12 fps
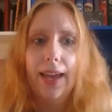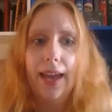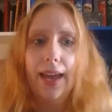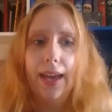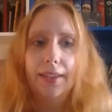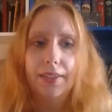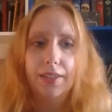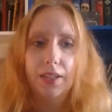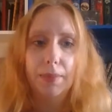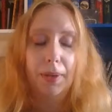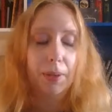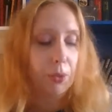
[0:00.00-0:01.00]

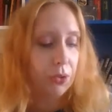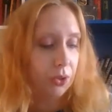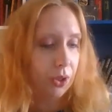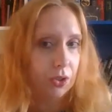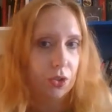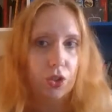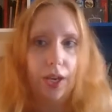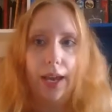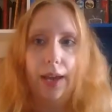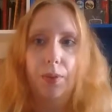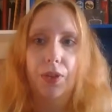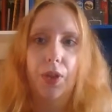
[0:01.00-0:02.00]
But I'm also going to
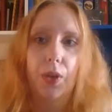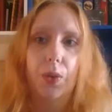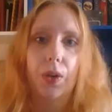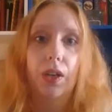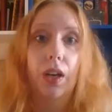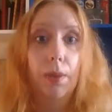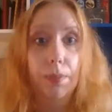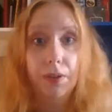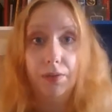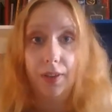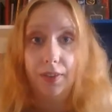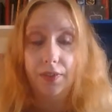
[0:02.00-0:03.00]
share with you a couple
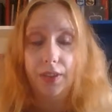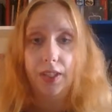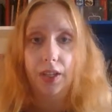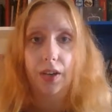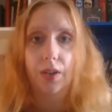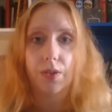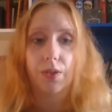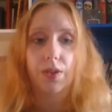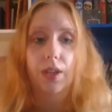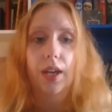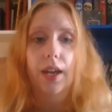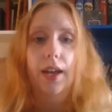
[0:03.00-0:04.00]
of other videos,
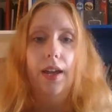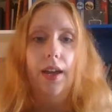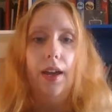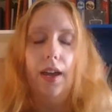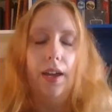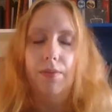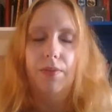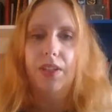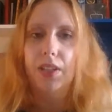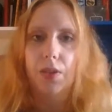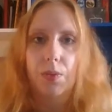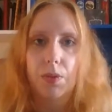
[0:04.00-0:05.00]

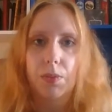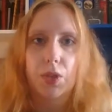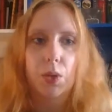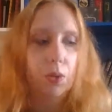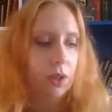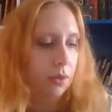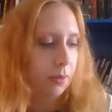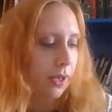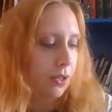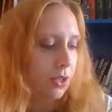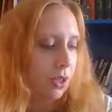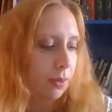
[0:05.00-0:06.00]
what am I talking
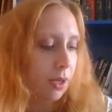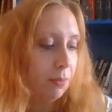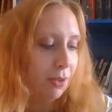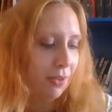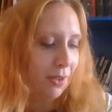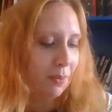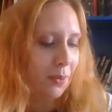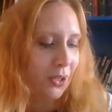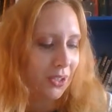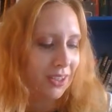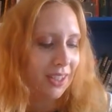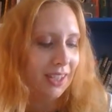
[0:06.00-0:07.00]
about? A couple of other
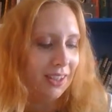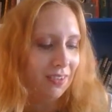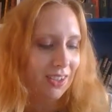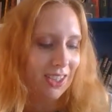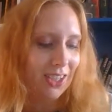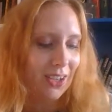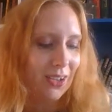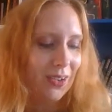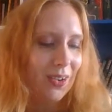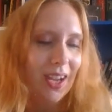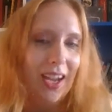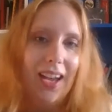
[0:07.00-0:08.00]
books in the video
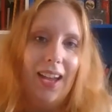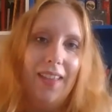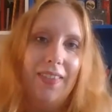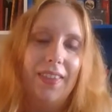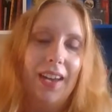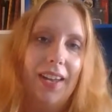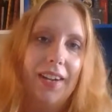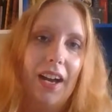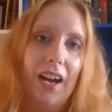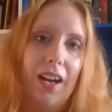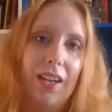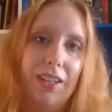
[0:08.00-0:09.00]
that
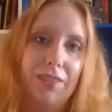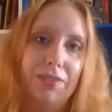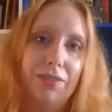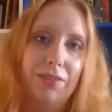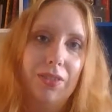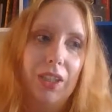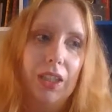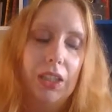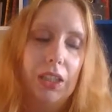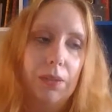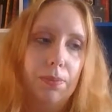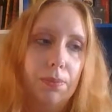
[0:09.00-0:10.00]
I've
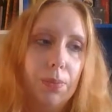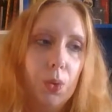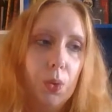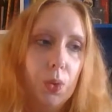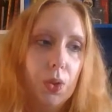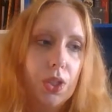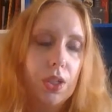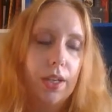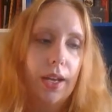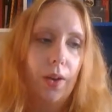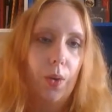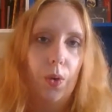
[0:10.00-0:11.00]
bought
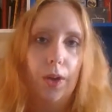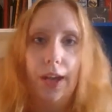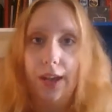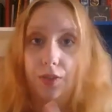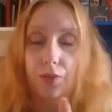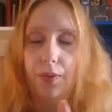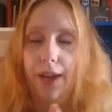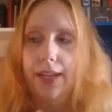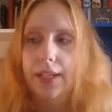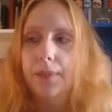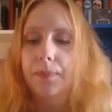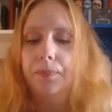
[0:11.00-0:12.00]
and read.